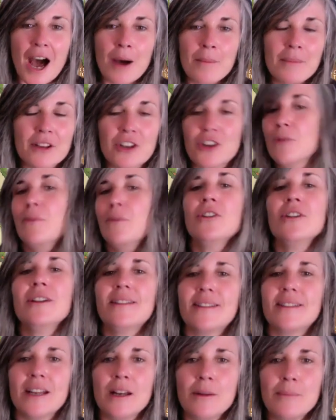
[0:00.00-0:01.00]
um, community
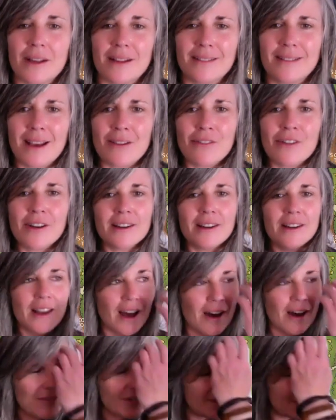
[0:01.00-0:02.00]
cinemas, everyone
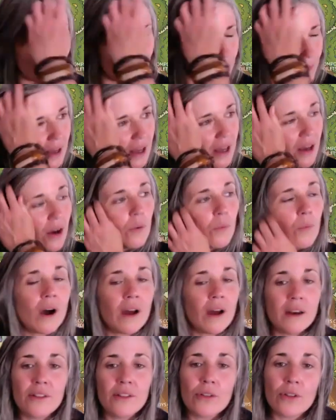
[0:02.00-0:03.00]
loves them.
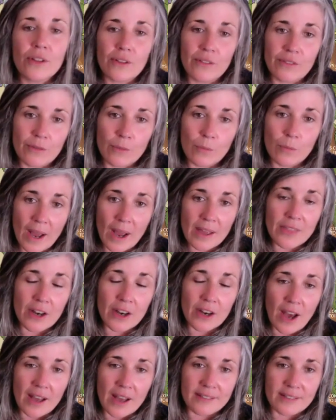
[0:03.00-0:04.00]
One, the way
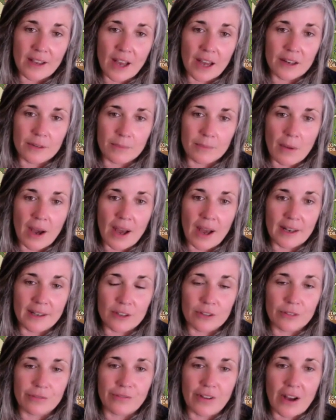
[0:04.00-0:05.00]
that I started my
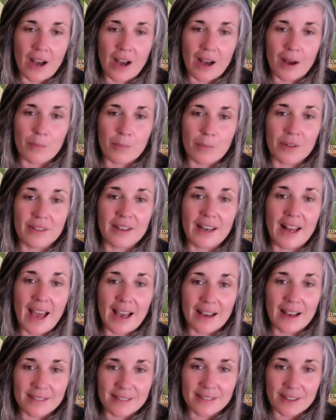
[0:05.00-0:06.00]
little farm was an
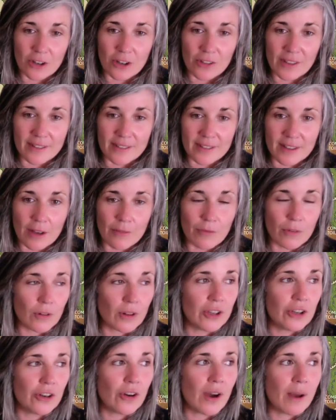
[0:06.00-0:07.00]
accident on this level.
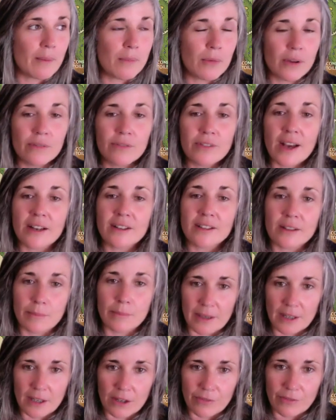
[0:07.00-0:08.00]
You know, I moved out to the
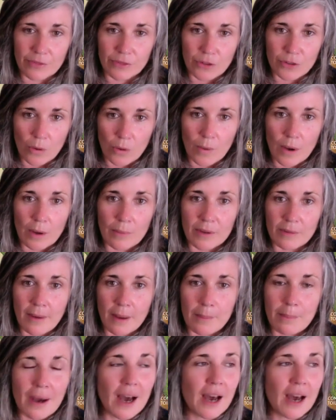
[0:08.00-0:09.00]
middle of nowhere with
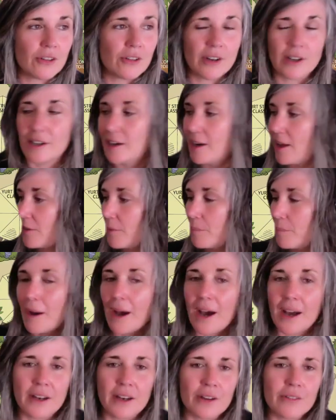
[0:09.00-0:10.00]
my partner and another
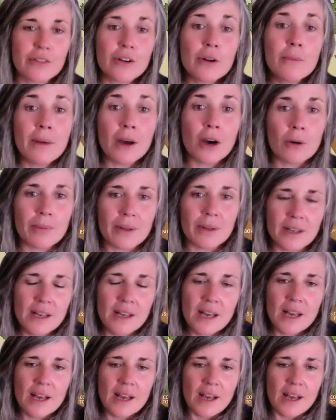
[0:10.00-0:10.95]
partner from Melbourne